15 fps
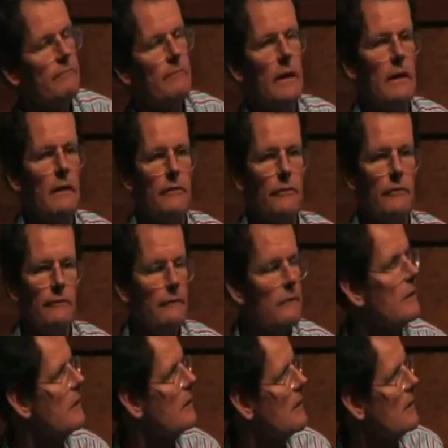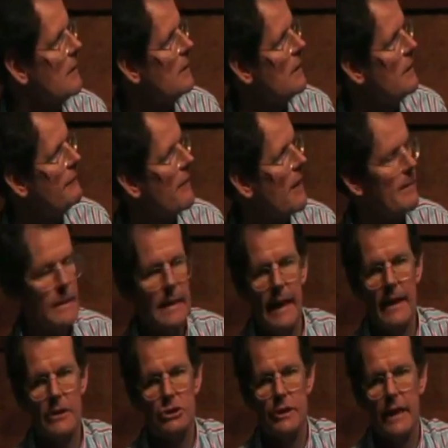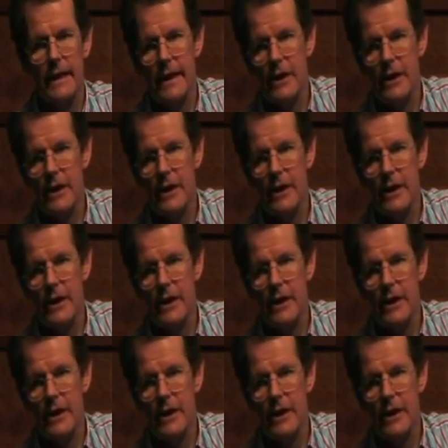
of money through environmental action.